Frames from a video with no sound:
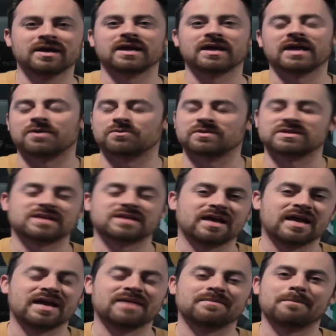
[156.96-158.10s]
It was
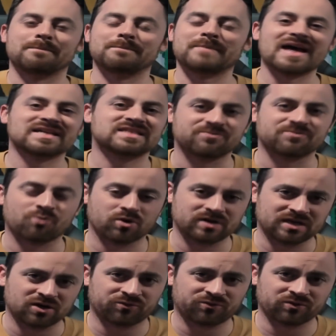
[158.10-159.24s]
a massive
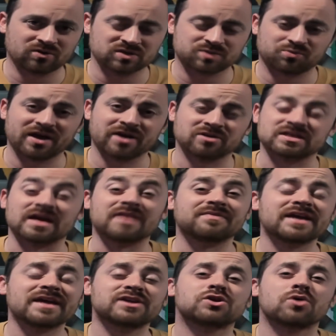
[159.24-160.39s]
ordeal for those players, and
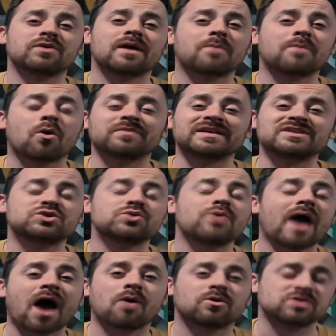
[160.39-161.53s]
they showed up only 2
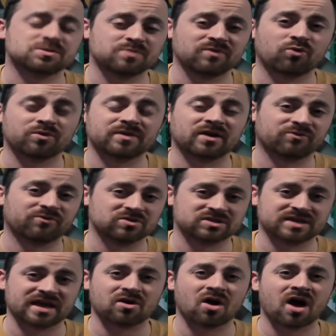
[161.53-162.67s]
hours before their first
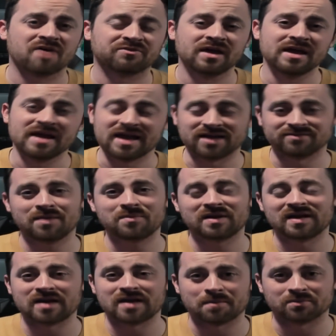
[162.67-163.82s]
kickoff in
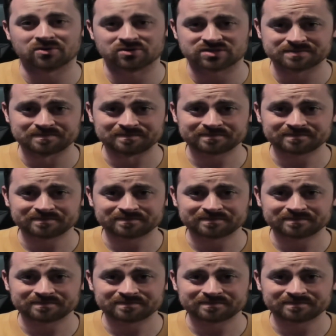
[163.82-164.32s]
limited numbers.